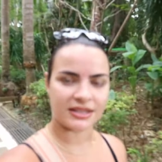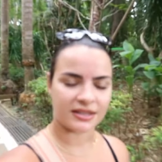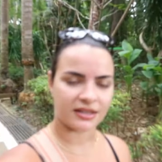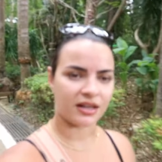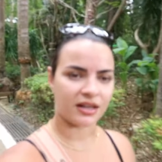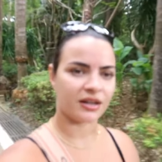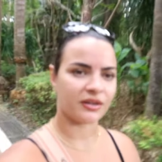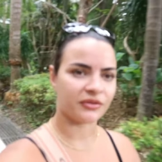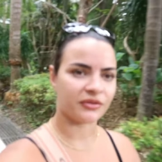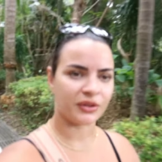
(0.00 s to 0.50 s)

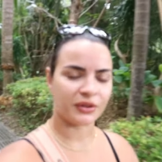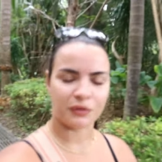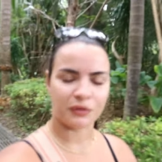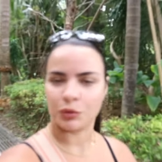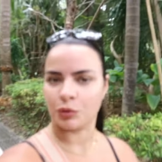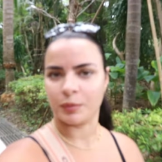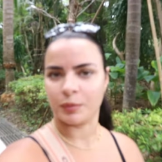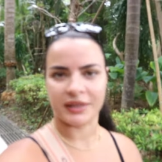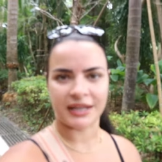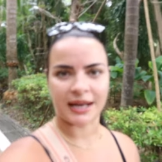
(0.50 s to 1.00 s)
staff have
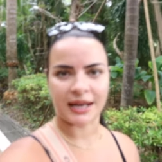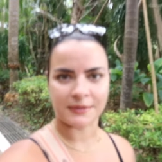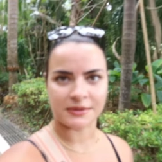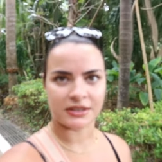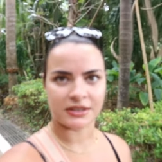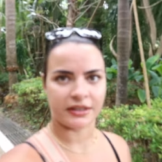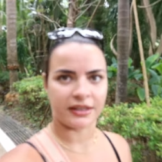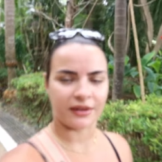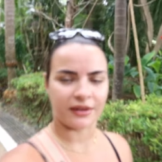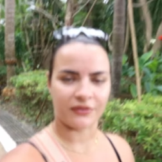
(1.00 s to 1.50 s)
all been
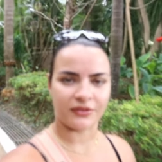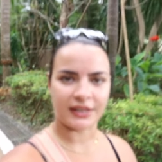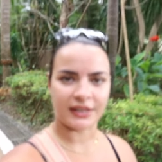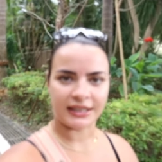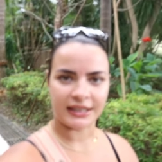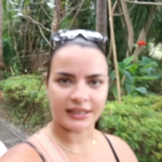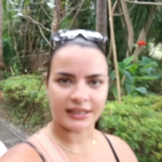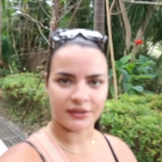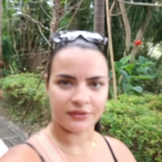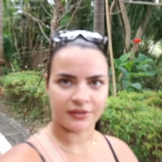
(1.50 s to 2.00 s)
absolutely
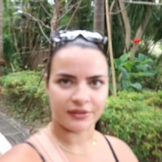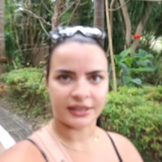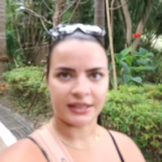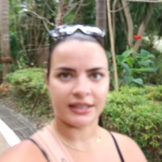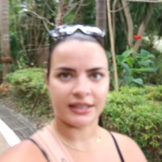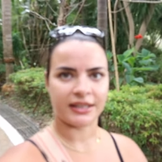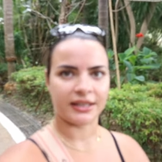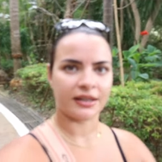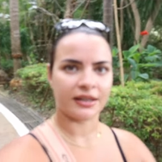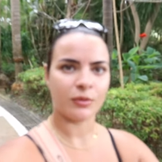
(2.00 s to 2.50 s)
lovely really